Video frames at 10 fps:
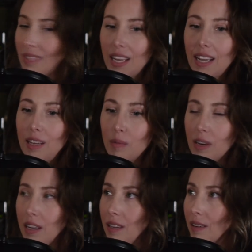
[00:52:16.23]

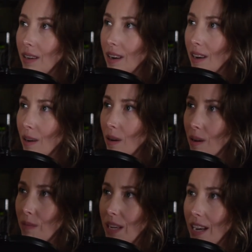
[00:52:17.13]
Anyway,
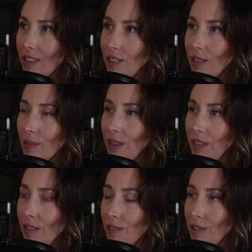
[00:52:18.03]
are we actually going
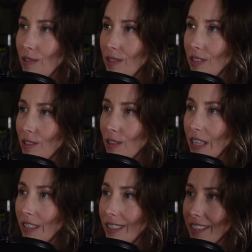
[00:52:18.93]
to introduce this
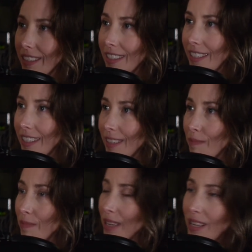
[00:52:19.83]
trailer?
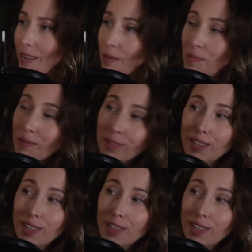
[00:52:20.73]
It would be really